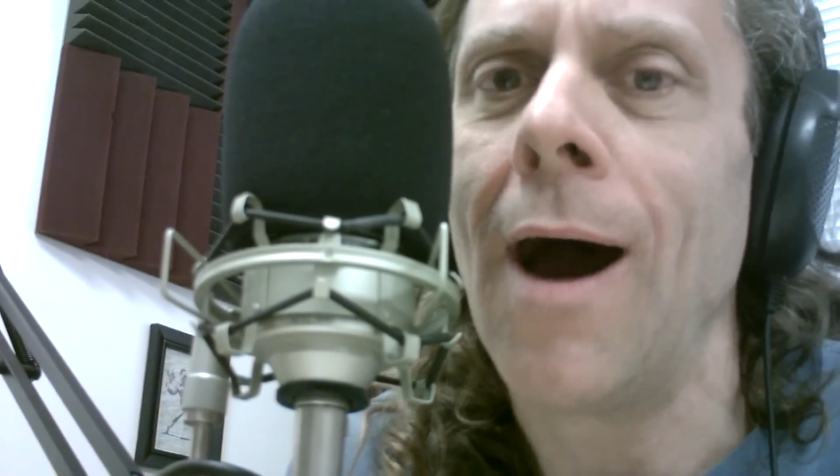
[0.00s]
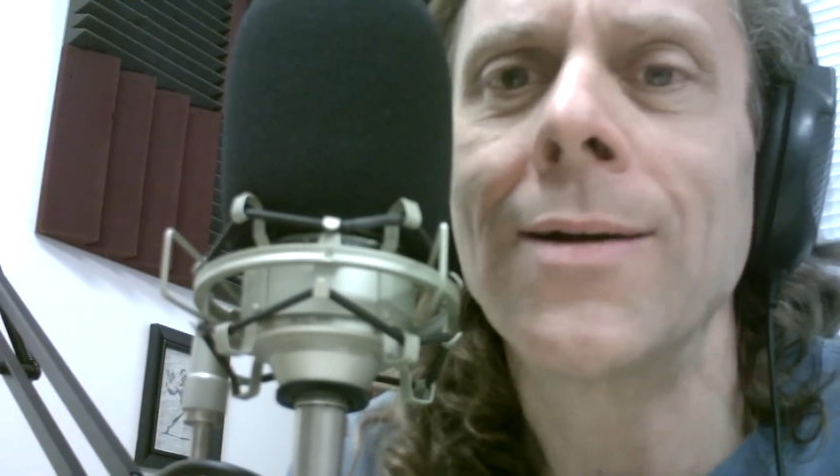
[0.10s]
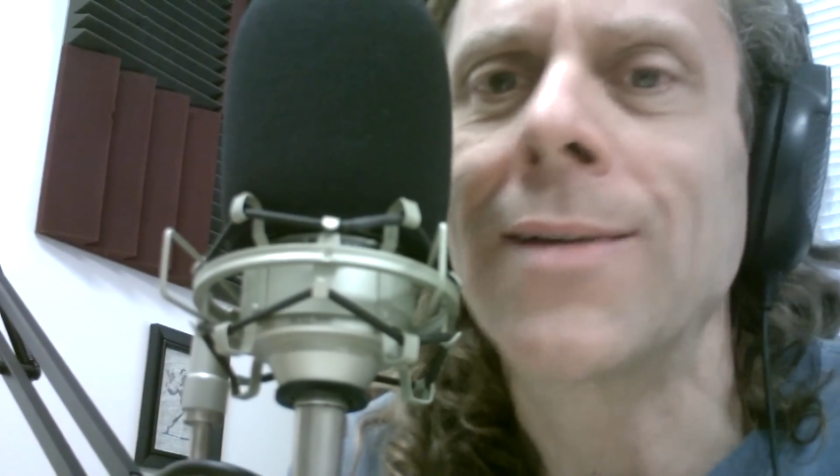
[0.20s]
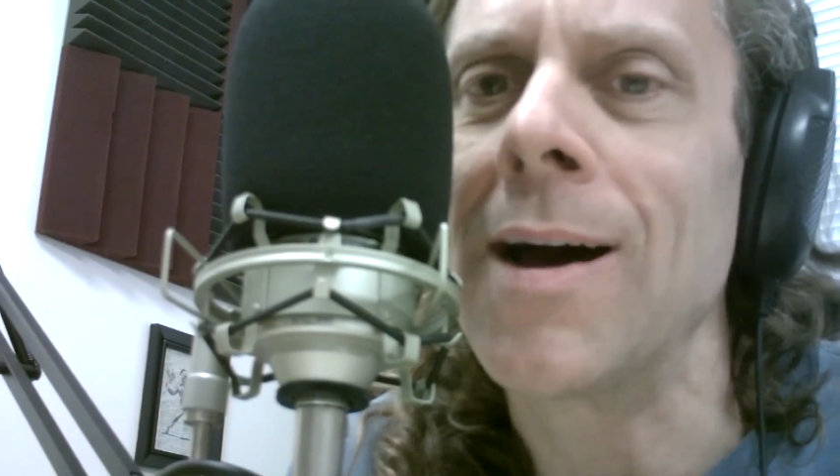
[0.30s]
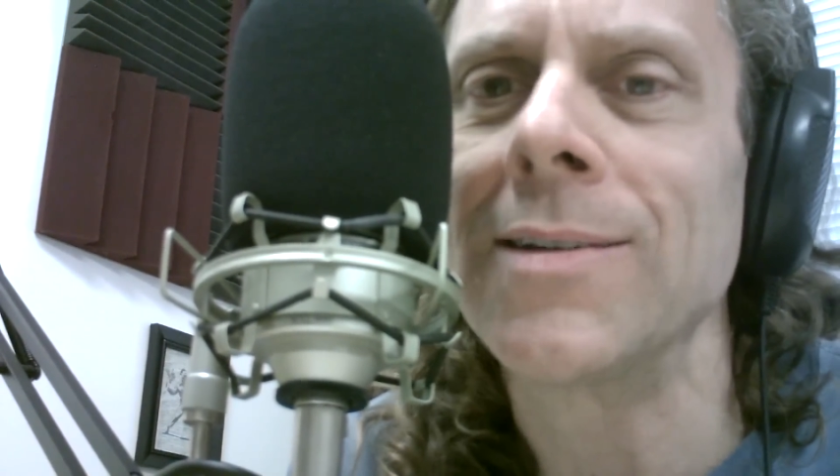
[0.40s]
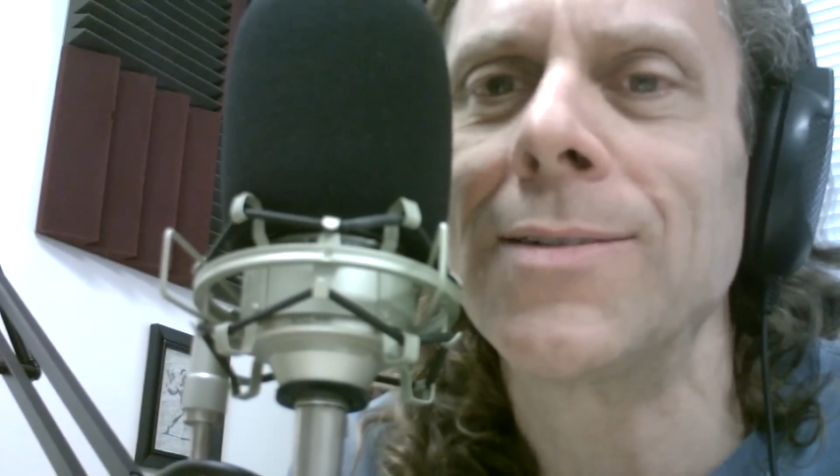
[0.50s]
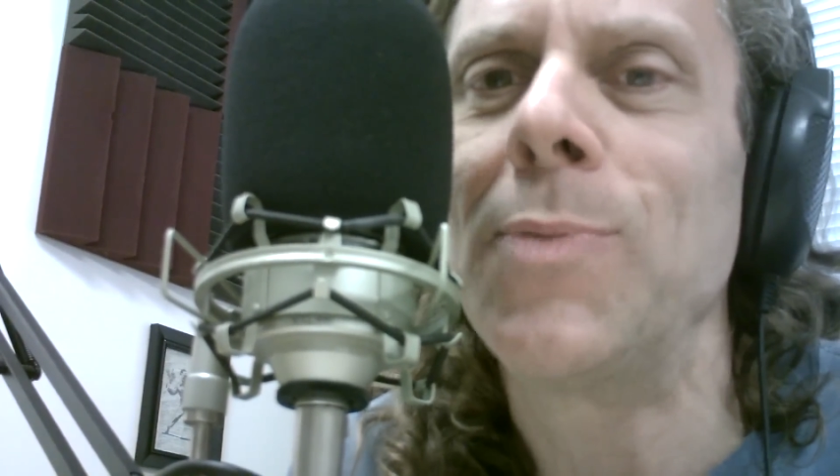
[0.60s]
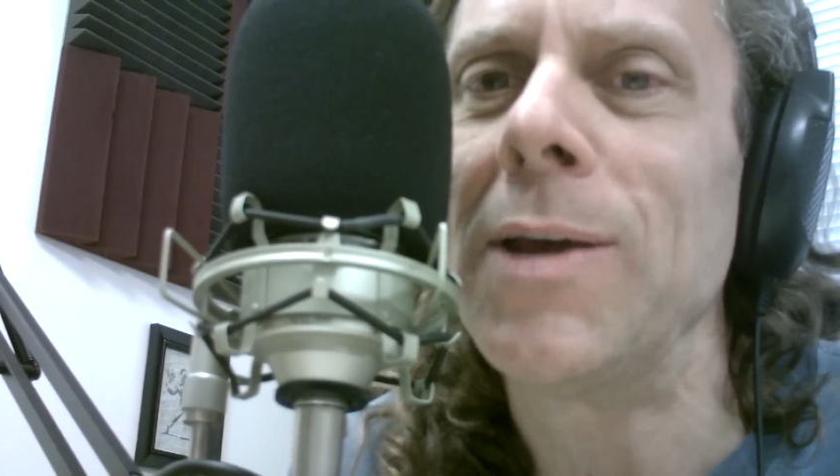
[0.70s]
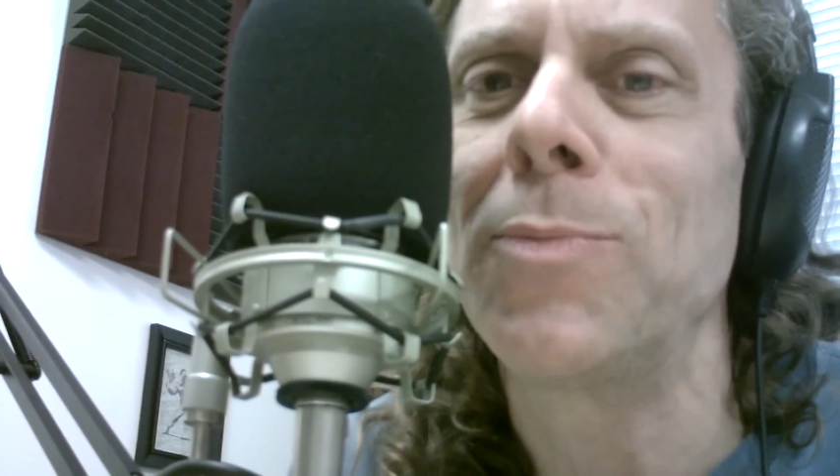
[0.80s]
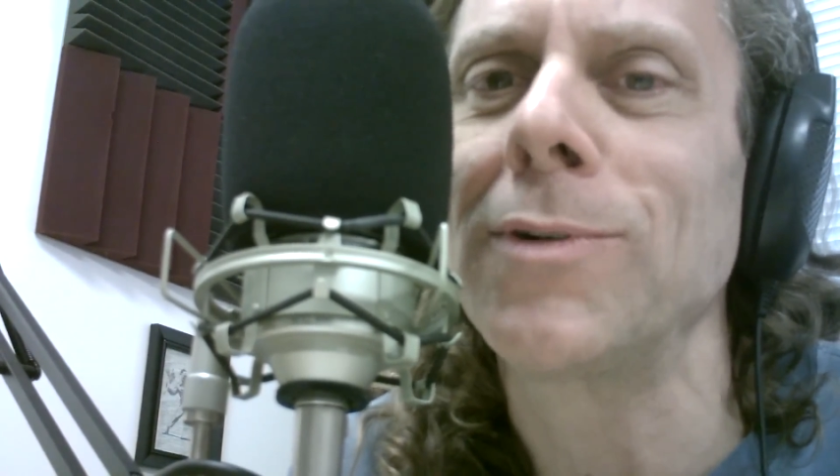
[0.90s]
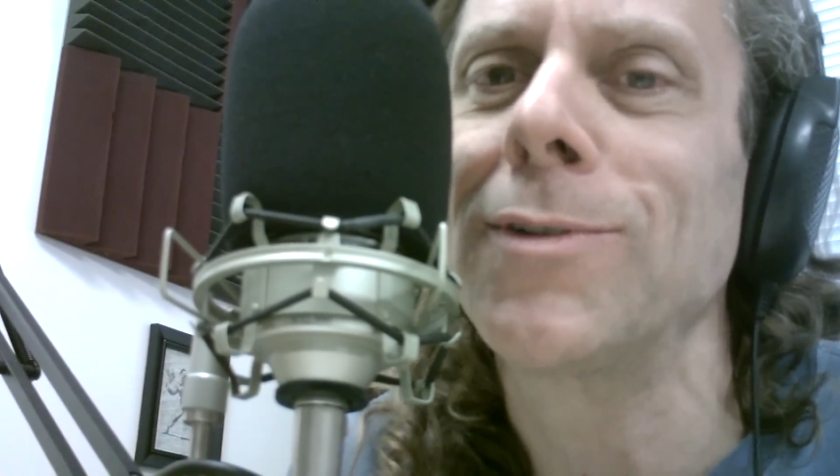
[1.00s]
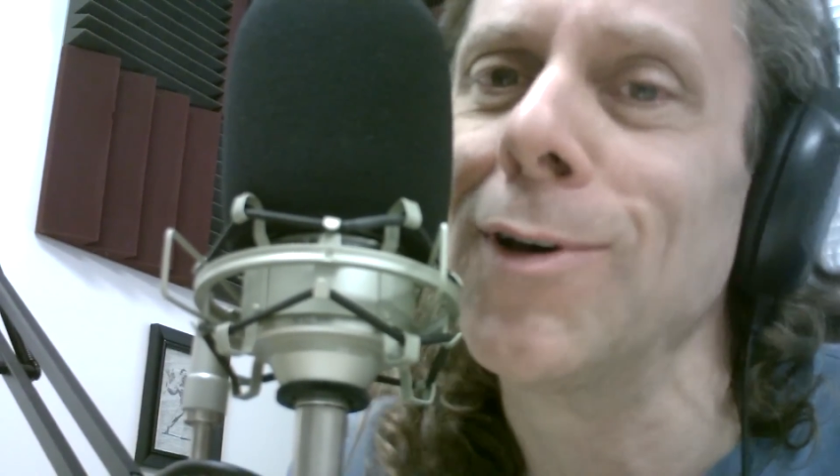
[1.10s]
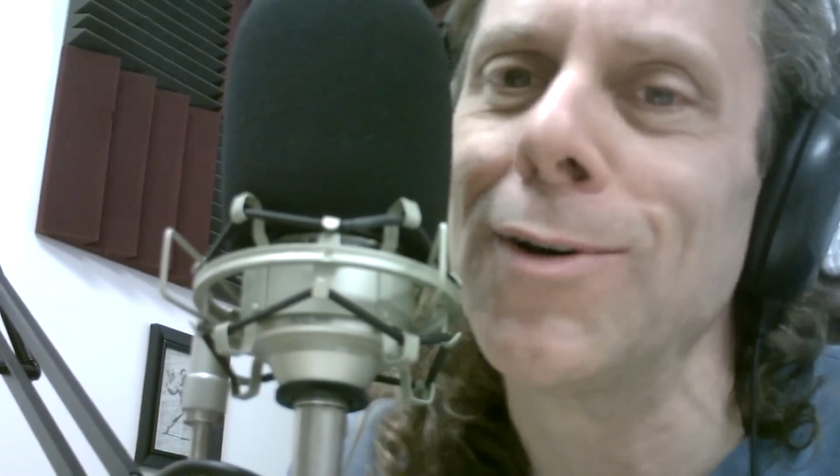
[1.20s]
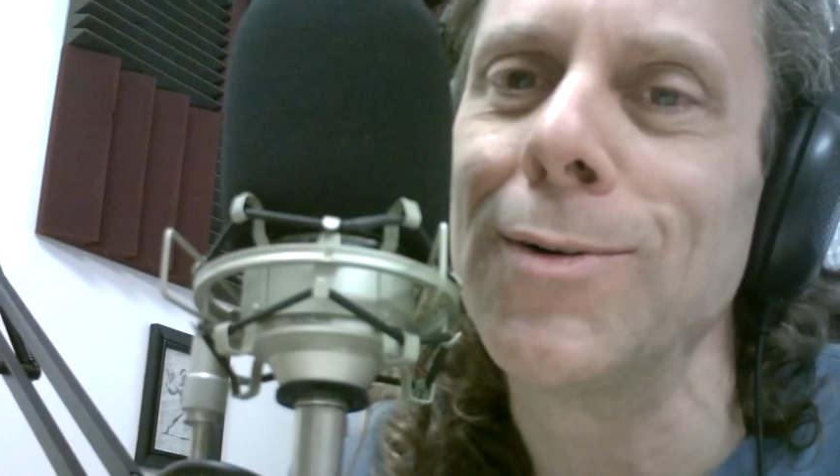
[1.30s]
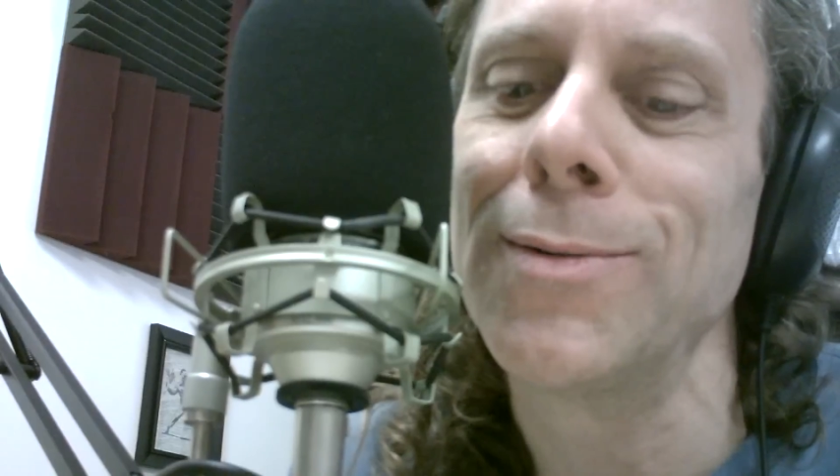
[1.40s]
aren't guns people
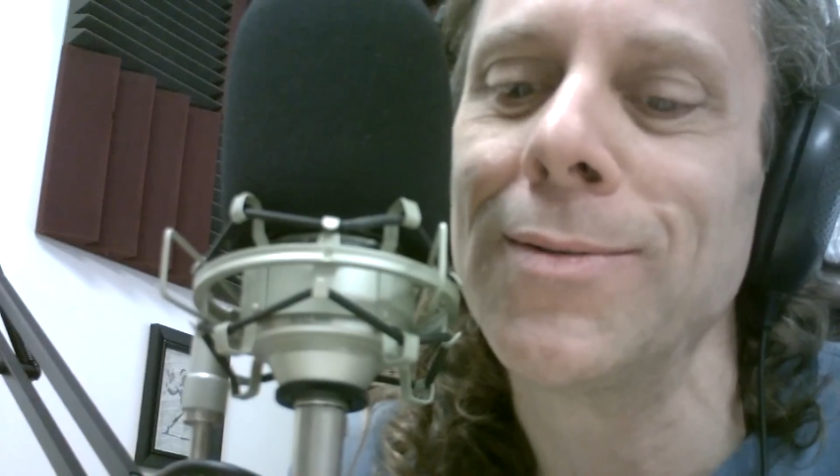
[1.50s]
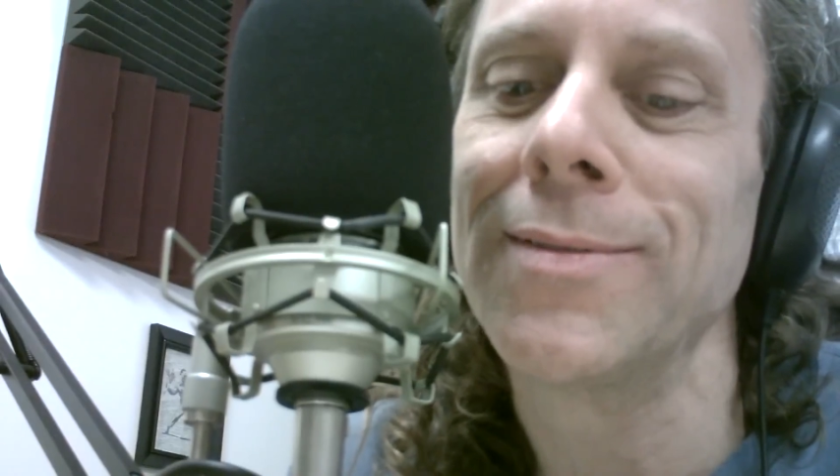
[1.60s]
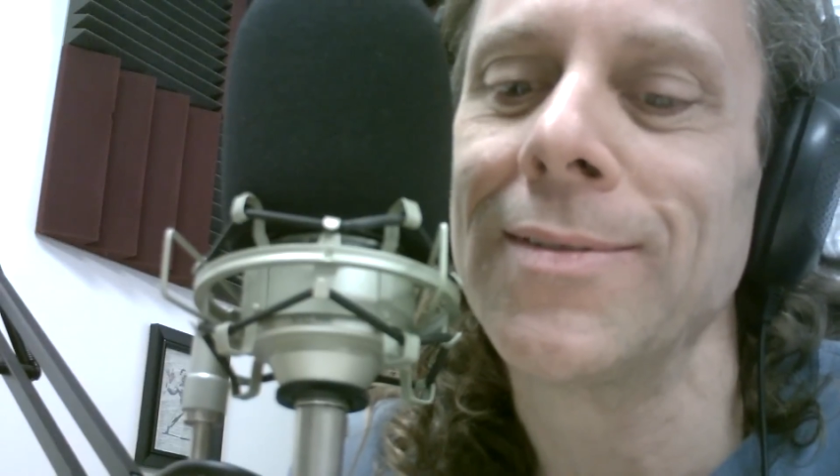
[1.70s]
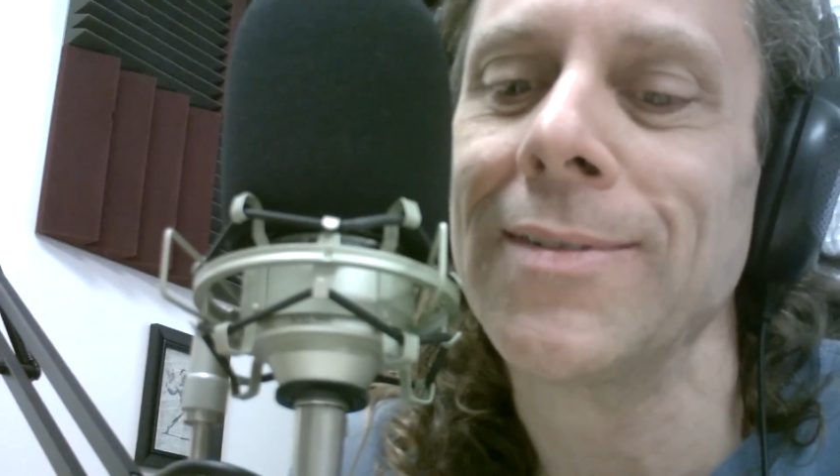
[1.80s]
too?